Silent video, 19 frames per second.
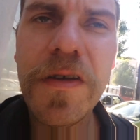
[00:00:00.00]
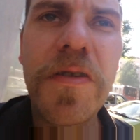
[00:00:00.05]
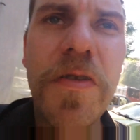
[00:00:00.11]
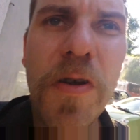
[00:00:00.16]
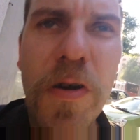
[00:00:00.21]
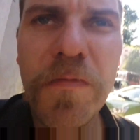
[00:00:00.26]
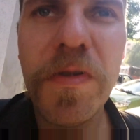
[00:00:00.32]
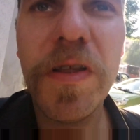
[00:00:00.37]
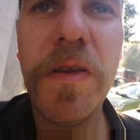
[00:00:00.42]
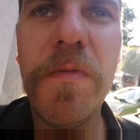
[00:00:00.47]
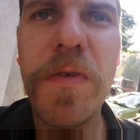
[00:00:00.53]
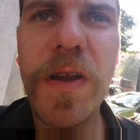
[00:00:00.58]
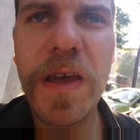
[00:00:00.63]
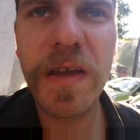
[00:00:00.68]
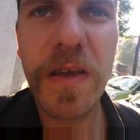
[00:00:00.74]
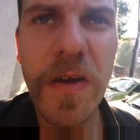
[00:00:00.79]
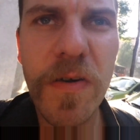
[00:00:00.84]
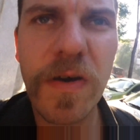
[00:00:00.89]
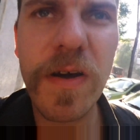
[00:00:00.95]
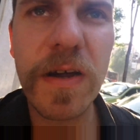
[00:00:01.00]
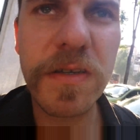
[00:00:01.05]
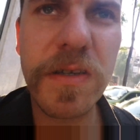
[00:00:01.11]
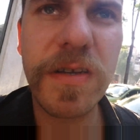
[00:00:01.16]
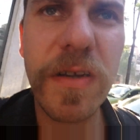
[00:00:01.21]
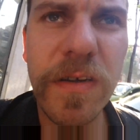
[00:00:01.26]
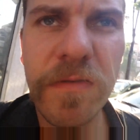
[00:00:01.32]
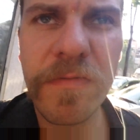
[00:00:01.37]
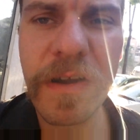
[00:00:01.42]
normally when I go
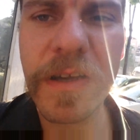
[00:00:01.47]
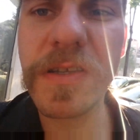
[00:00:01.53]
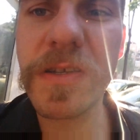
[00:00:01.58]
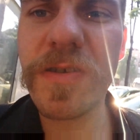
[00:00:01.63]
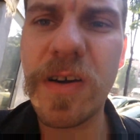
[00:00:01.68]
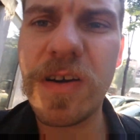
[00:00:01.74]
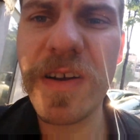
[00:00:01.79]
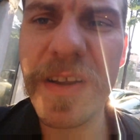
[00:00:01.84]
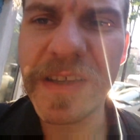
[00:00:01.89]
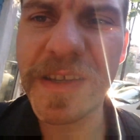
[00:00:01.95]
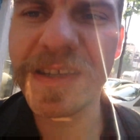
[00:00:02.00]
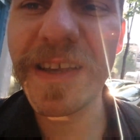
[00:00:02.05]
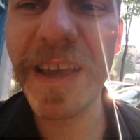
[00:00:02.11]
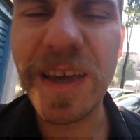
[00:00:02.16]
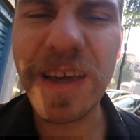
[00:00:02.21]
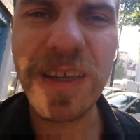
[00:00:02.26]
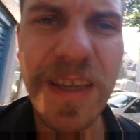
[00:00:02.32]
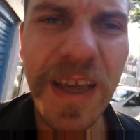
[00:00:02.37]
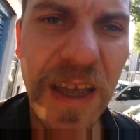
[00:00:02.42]
out to a restaurant, it's like